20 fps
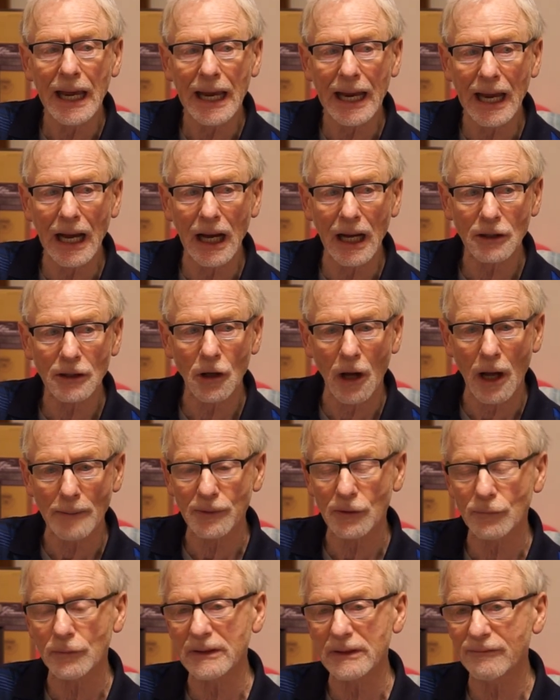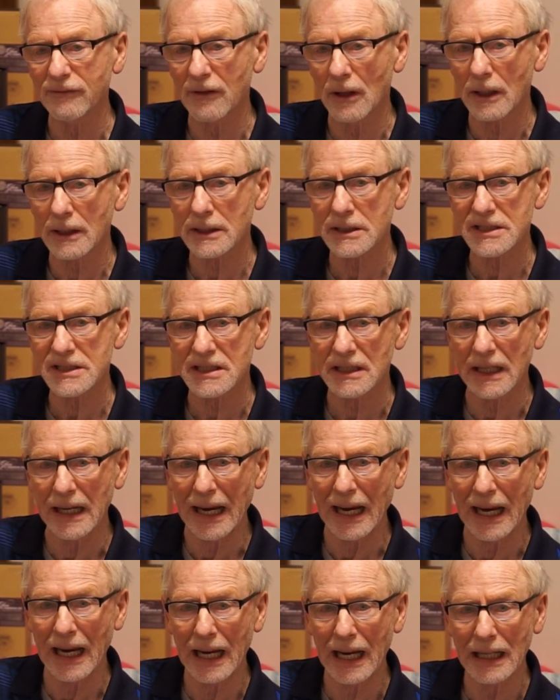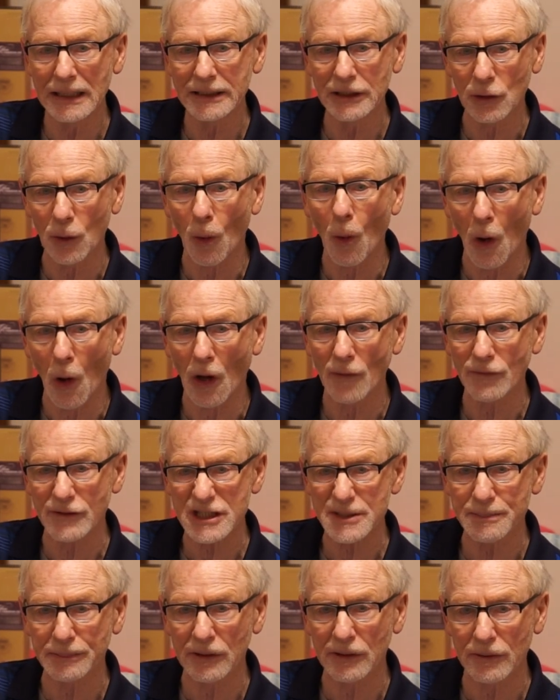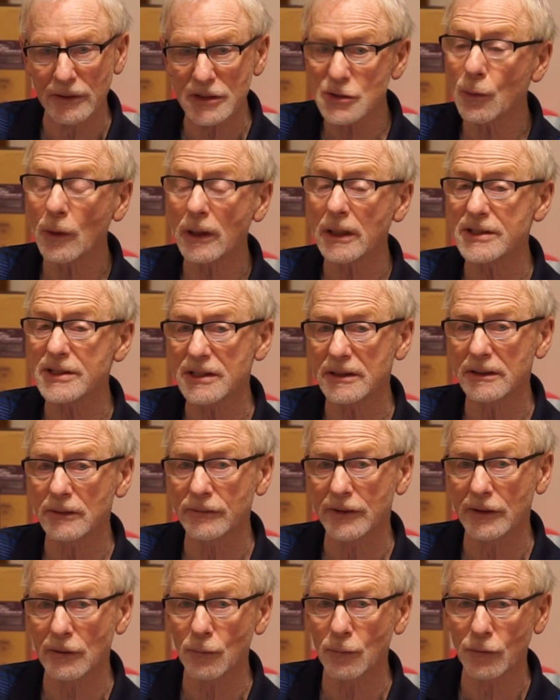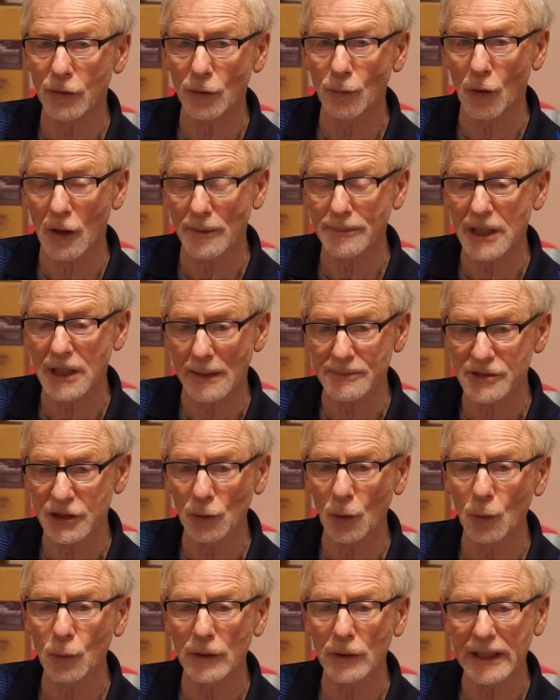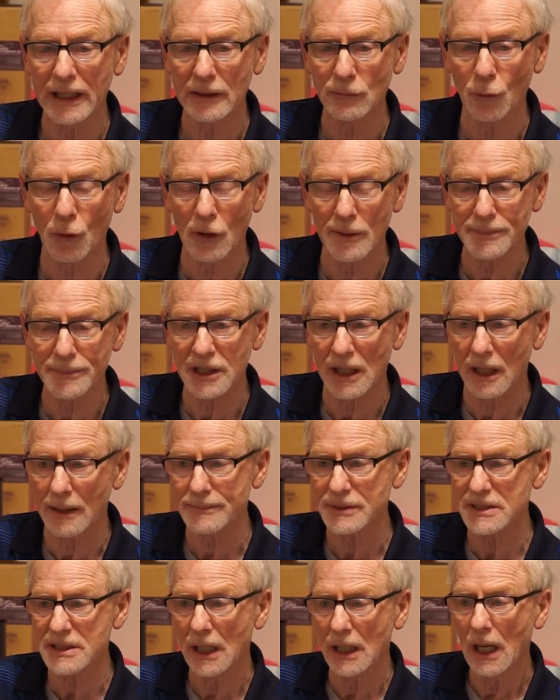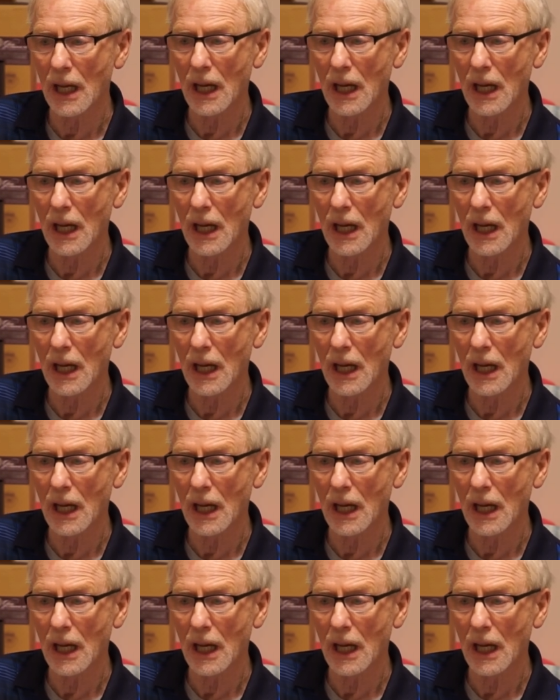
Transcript: Copper reflux, on the spirit, as well as the worm tubs. The old one had worm tubs.